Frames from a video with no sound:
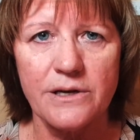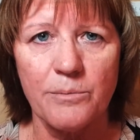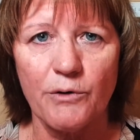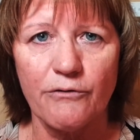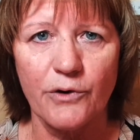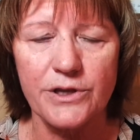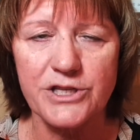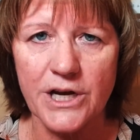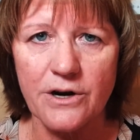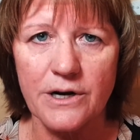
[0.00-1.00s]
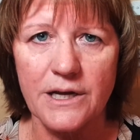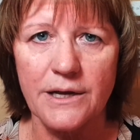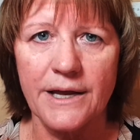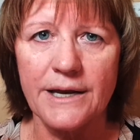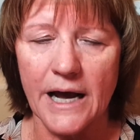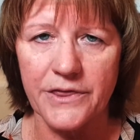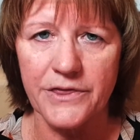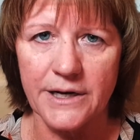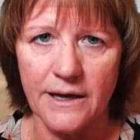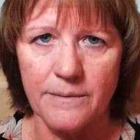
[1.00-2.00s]
number for the charity and
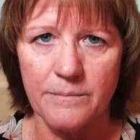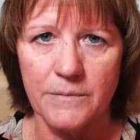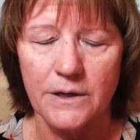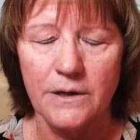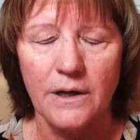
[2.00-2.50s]
not the name.